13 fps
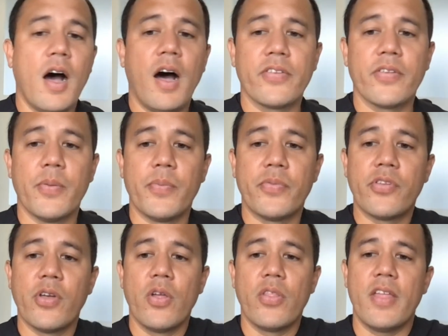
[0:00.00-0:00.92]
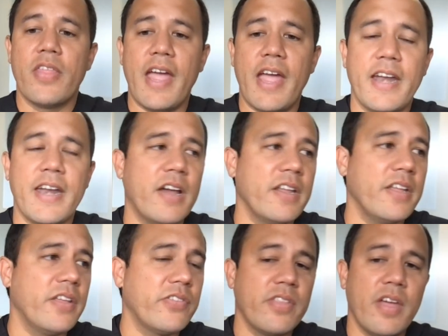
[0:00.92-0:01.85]
Awesome. So the handout
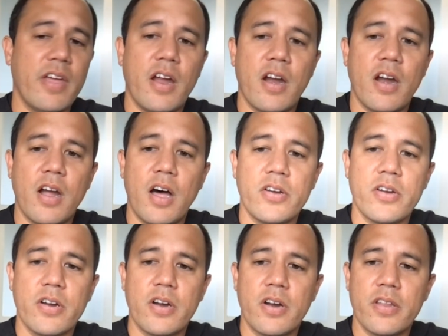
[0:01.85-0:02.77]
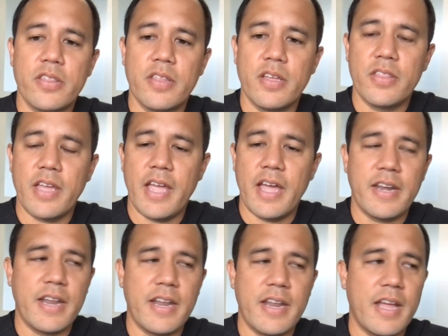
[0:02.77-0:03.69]
is there under the
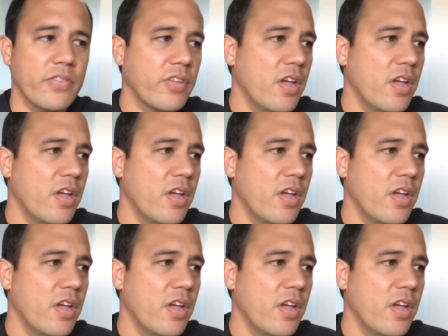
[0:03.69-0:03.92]
handouts.